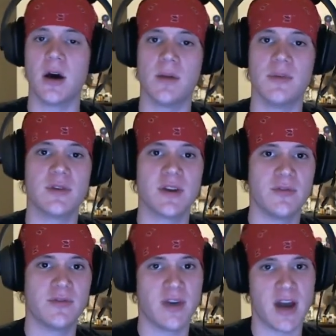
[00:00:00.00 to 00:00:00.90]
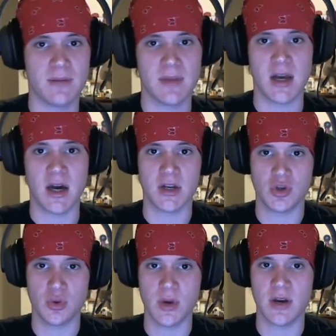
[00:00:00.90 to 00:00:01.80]
You can find me on
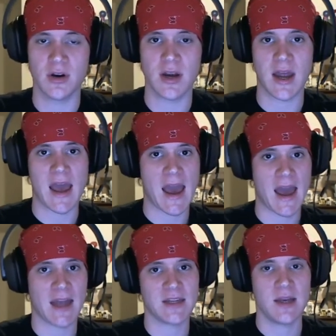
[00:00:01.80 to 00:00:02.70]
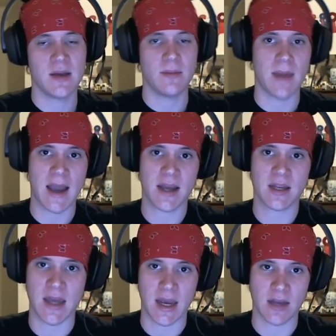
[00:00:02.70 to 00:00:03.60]
Twitter at
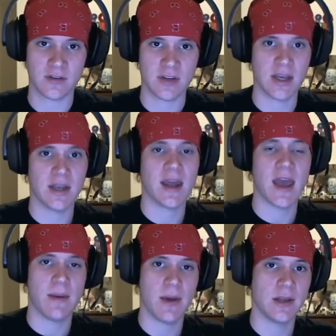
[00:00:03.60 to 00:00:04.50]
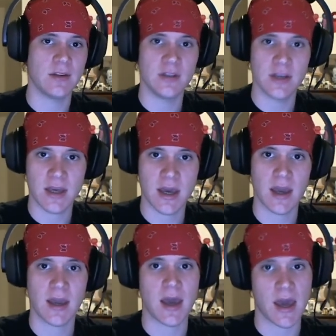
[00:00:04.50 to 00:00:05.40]
MackXten,
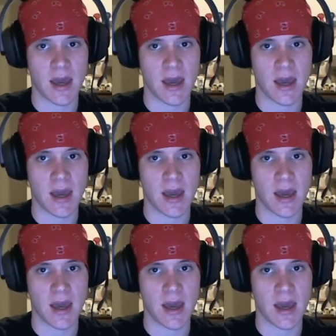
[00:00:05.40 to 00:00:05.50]
MackXten.